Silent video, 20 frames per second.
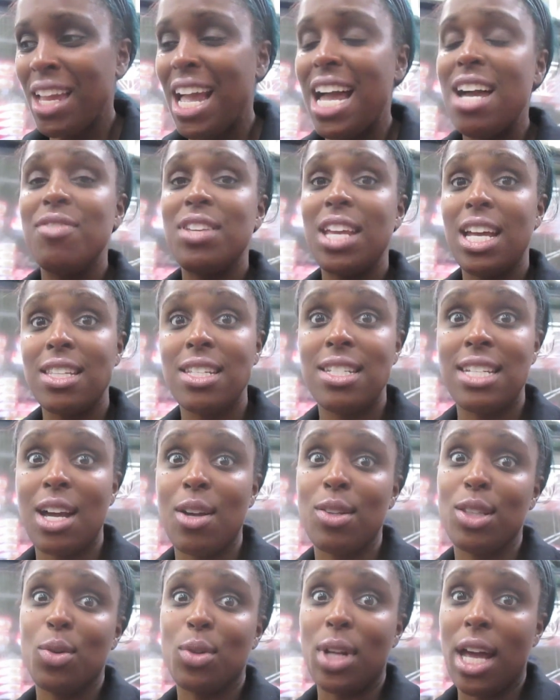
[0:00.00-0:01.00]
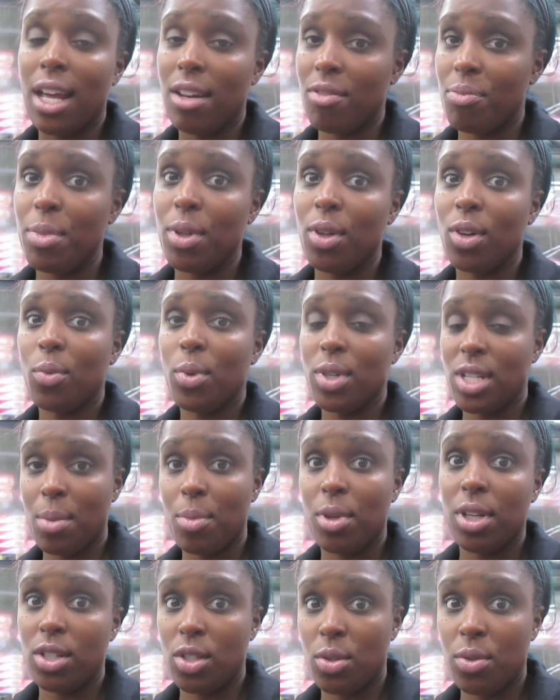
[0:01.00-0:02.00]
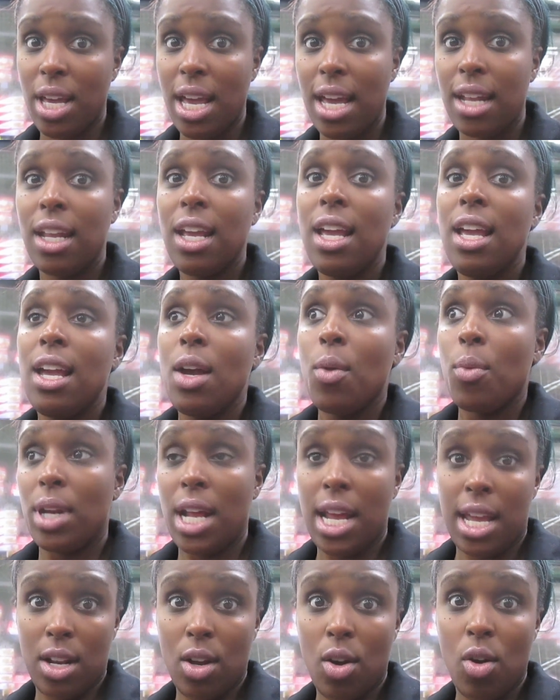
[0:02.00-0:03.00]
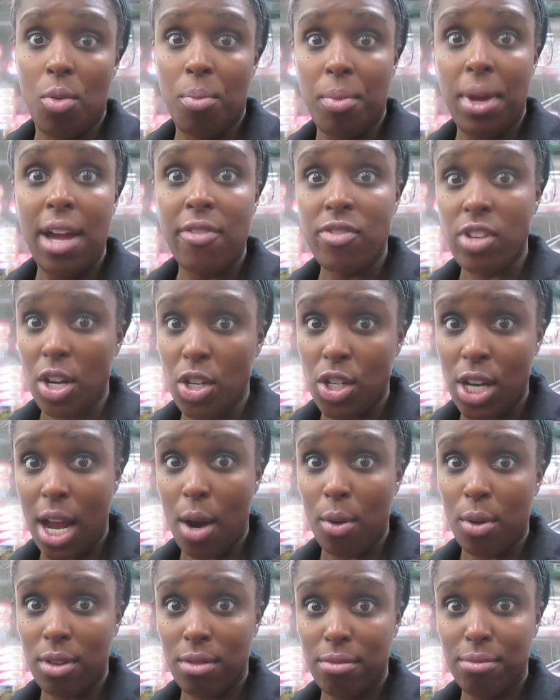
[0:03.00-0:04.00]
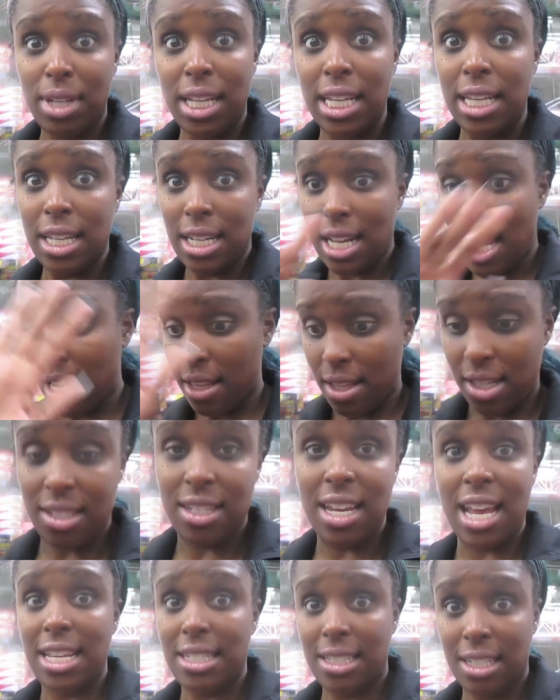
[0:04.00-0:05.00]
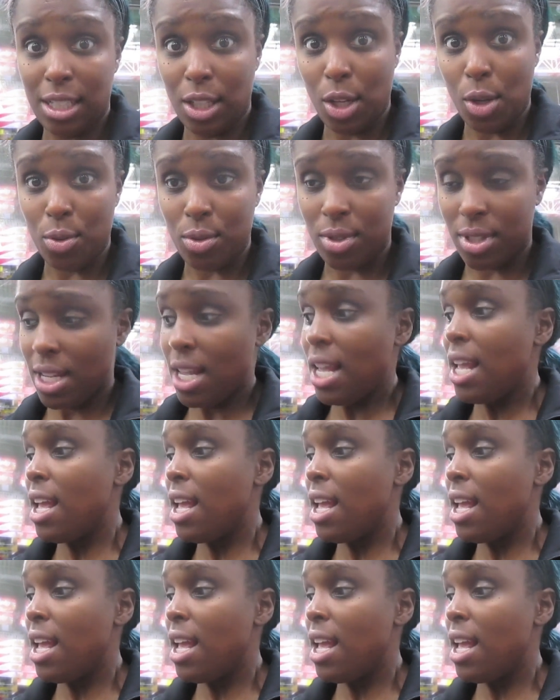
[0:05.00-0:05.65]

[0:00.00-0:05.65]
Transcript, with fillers: I've yet to download Out of Milk, which I'm going to do that when I get home after I shower and get out of these nasty clothes.